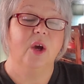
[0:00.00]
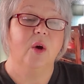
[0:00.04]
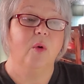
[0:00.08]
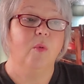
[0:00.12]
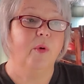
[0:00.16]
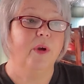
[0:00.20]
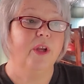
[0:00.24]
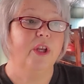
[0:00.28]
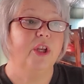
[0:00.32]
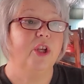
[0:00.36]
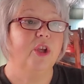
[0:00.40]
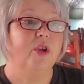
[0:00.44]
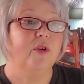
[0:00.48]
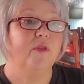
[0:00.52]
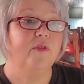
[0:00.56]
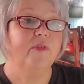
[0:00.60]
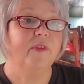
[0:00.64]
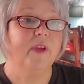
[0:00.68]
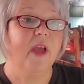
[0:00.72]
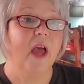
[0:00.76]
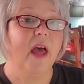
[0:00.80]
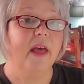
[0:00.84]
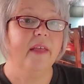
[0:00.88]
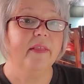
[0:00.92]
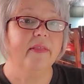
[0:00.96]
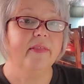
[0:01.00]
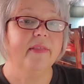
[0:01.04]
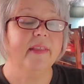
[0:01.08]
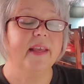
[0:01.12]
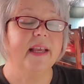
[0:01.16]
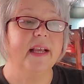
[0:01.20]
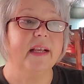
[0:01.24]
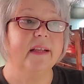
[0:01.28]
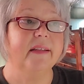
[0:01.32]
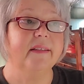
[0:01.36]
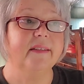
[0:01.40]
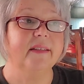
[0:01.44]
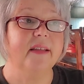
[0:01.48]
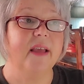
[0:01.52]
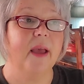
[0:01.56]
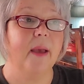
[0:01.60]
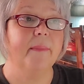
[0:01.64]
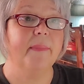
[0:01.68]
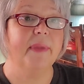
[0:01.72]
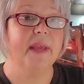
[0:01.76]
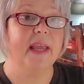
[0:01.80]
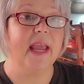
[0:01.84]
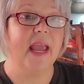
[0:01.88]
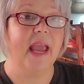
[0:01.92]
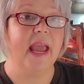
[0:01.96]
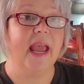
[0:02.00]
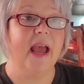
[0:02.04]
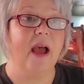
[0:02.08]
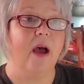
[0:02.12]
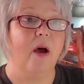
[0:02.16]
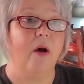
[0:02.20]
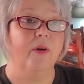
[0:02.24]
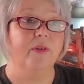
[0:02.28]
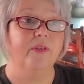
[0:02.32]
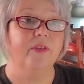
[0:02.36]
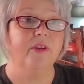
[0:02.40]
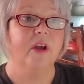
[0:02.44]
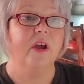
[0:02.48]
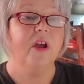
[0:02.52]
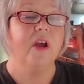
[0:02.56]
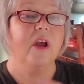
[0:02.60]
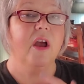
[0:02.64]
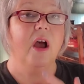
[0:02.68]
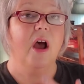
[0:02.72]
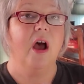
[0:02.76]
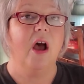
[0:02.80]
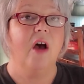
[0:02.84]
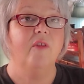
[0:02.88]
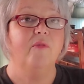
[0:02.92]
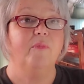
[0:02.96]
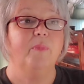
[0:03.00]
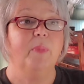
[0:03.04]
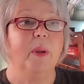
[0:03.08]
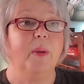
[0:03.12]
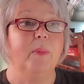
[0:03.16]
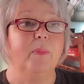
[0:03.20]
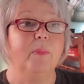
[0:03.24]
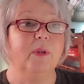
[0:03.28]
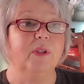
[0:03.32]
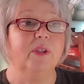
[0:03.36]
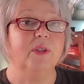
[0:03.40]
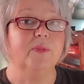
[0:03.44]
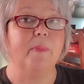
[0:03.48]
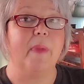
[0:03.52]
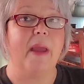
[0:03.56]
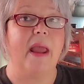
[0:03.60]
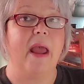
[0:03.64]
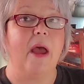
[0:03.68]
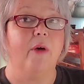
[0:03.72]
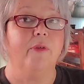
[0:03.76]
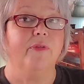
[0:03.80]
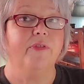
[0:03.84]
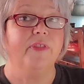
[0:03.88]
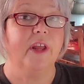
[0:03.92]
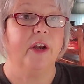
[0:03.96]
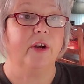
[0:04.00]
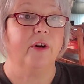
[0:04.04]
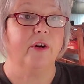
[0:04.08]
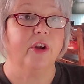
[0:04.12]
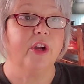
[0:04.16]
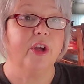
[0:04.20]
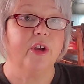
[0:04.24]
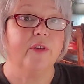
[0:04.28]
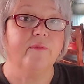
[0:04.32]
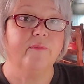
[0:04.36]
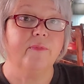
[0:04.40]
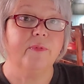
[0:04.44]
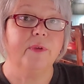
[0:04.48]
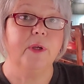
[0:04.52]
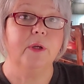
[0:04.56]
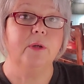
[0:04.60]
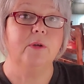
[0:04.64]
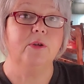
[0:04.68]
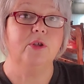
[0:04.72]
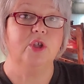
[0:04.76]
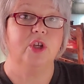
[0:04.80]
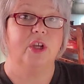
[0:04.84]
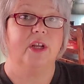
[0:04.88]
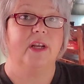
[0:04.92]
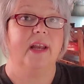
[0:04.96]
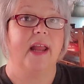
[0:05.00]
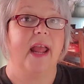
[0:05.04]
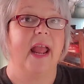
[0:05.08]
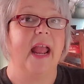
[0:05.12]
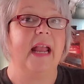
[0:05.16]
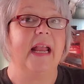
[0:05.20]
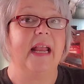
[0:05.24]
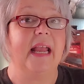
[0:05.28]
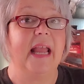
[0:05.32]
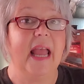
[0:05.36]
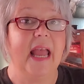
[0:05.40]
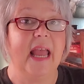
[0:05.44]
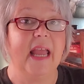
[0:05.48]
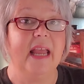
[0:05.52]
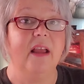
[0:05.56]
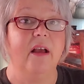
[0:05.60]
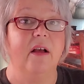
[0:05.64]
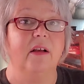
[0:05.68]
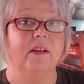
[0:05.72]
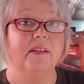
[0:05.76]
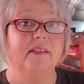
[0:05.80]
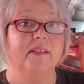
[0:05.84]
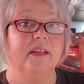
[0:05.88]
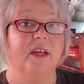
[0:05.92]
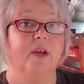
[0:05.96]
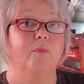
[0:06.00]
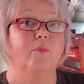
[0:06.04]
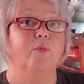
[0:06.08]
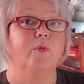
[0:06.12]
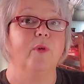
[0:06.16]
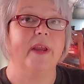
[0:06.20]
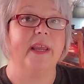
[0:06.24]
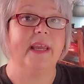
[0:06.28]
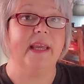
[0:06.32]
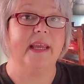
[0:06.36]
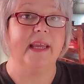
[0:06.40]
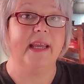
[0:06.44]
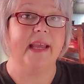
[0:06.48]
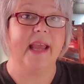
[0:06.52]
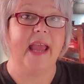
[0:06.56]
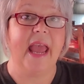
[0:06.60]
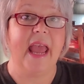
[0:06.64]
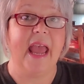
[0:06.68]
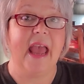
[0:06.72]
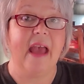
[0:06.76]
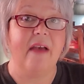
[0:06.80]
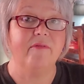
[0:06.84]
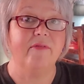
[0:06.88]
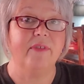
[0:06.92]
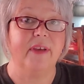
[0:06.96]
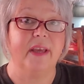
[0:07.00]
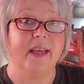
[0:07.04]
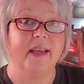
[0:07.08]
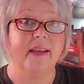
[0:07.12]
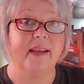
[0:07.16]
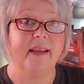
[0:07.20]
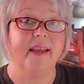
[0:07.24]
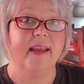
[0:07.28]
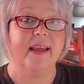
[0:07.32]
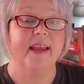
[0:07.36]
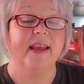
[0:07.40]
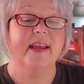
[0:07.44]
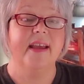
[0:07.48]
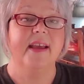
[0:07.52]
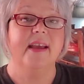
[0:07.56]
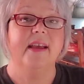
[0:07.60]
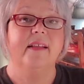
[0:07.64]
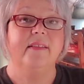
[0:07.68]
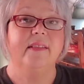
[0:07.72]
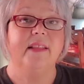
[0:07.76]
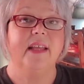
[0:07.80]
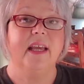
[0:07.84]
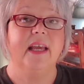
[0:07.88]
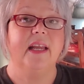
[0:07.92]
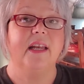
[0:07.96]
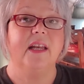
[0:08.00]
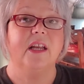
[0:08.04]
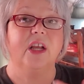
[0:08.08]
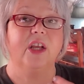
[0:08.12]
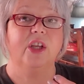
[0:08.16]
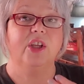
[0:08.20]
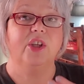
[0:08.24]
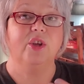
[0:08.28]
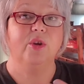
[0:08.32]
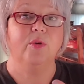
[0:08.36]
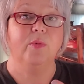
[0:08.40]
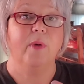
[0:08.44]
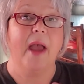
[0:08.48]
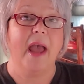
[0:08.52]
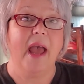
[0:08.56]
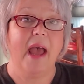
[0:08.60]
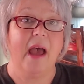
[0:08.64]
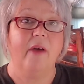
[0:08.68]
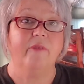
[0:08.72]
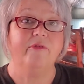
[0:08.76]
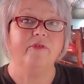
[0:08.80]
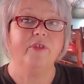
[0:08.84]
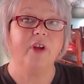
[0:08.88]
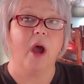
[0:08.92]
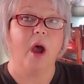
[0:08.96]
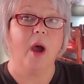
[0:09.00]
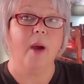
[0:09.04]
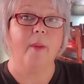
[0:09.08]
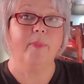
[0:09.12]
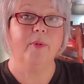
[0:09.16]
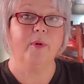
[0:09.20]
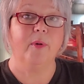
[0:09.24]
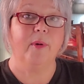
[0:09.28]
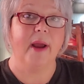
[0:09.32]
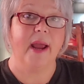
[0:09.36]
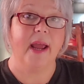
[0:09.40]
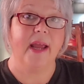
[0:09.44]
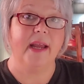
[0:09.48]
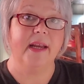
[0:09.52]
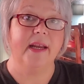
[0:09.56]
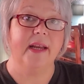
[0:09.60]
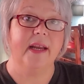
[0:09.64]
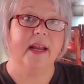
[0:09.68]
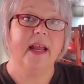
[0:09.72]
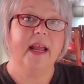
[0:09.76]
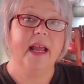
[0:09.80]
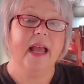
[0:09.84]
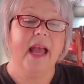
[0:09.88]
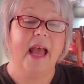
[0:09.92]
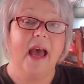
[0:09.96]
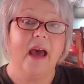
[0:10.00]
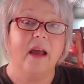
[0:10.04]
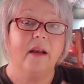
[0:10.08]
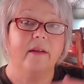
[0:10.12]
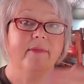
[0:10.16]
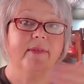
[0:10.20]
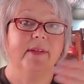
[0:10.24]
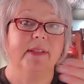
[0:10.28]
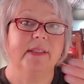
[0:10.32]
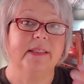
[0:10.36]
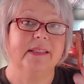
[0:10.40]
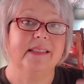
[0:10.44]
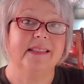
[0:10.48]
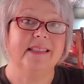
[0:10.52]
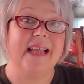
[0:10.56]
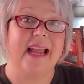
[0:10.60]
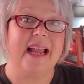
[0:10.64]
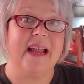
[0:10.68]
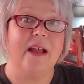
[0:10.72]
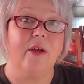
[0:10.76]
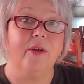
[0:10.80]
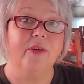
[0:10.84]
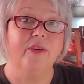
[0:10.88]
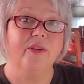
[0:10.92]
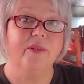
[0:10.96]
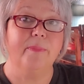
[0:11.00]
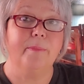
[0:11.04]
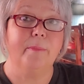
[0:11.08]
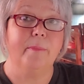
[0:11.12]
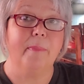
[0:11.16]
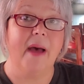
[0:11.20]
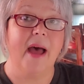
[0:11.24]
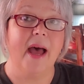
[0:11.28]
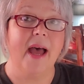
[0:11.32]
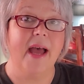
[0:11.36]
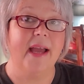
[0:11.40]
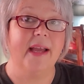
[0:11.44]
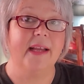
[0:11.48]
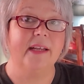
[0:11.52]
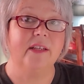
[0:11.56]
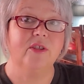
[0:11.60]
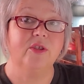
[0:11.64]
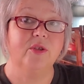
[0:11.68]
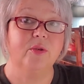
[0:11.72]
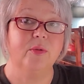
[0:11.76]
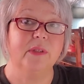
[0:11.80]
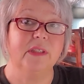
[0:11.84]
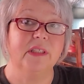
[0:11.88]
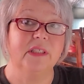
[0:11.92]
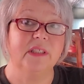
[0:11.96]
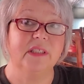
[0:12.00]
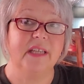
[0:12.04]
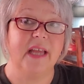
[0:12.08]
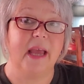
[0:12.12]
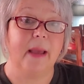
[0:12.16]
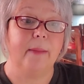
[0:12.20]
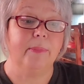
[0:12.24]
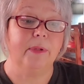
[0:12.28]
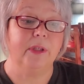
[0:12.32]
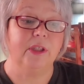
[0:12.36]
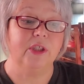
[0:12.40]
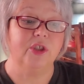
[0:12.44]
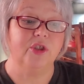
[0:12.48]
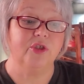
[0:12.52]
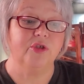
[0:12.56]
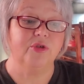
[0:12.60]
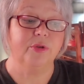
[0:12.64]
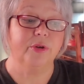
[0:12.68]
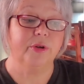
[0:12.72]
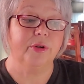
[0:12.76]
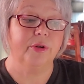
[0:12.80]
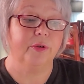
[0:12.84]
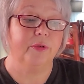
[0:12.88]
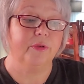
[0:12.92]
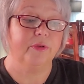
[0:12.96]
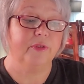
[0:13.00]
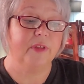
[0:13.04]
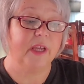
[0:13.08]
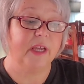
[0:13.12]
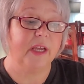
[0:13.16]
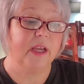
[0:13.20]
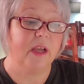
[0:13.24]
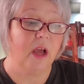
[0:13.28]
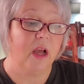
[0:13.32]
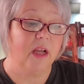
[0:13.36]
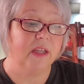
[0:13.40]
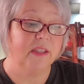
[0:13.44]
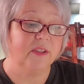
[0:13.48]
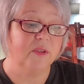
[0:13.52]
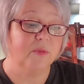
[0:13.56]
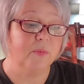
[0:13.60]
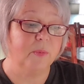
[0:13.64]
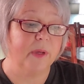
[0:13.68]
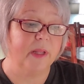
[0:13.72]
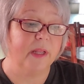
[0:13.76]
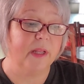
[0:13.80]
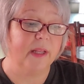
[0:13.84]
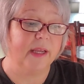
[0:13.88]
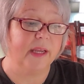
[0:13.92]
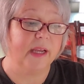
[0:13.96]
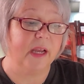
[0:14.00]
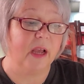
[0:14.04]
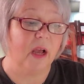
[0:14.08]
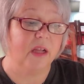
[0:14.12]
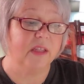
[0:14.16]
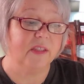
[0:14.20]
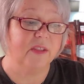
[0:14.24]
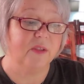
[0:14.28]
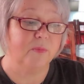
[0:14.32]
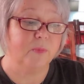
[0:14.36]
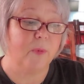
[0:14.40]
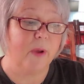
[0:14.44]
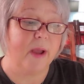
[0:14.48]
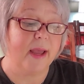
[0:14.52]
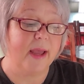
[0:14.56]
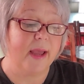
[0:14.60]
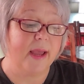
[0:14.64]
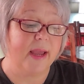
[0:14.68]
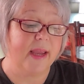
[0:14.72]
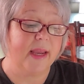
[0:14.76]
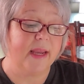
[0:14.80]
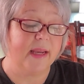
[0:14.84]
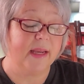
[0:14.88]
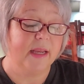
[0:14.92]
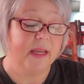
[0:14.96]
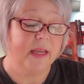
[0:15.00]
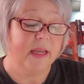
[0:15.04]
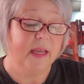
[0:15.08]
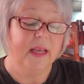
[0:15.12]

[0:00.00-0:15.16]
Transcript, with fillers: When you've got things coming out of people's mouth that are confusion and chaos and wreaking havoc, then you have to operate out of a sound mind to establish truth and God's will and God's way.